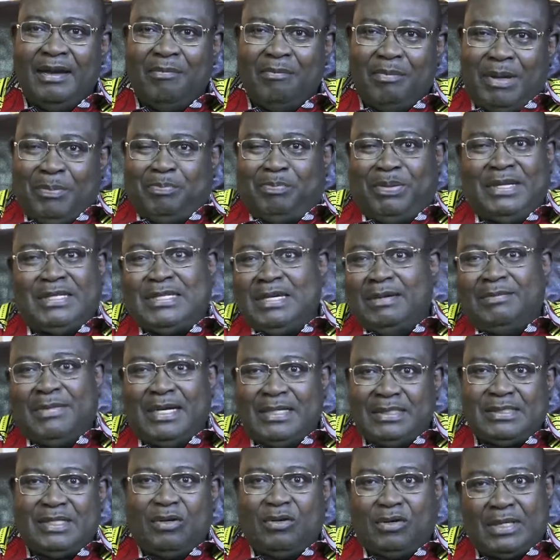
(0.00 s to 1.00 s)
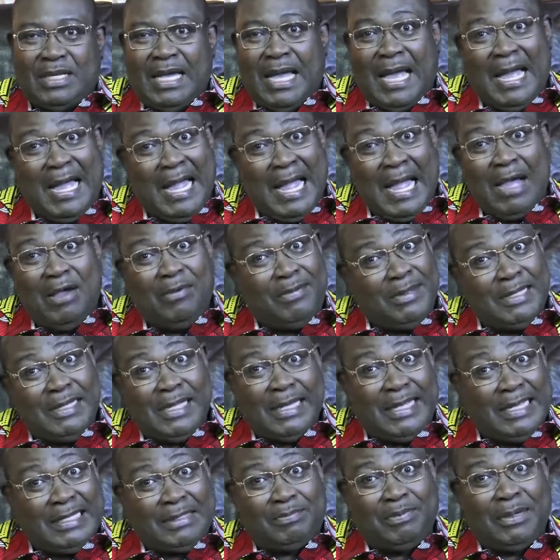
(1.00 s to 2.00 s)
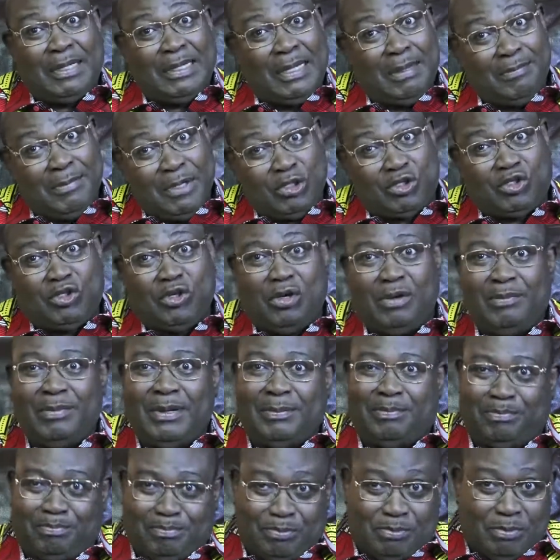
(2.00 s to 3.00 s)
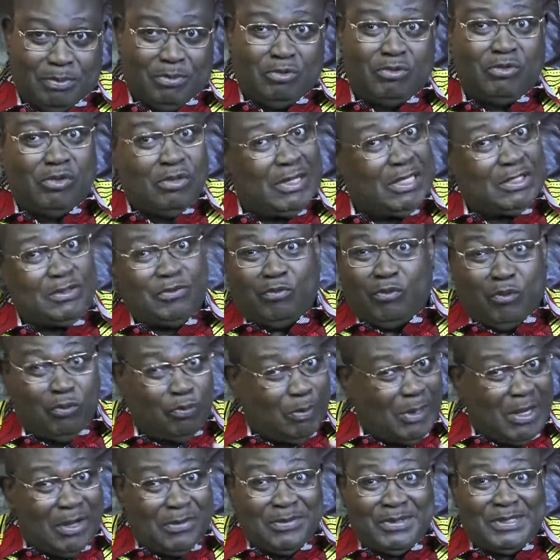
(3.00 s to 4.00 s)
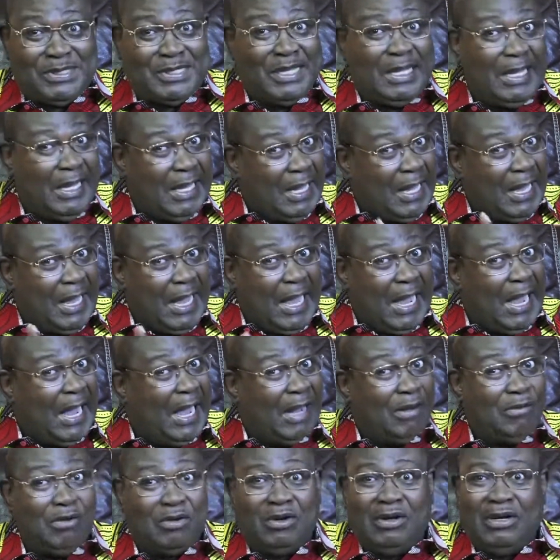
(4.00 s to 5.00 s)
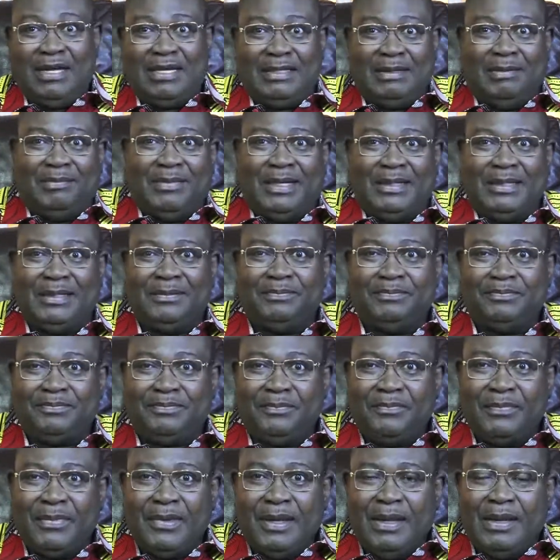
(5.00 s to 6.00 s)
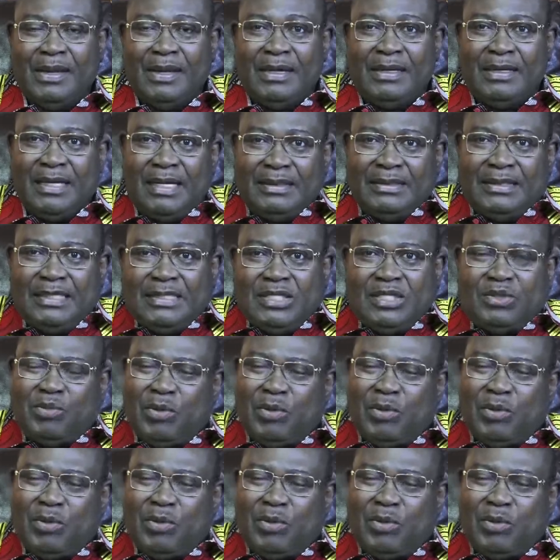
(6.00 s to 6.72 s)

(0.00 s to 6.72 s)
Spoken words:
But Peter might say, okay, I'll be the gate man and make sure, but Judas will bow and say, I will collect the money. Now, this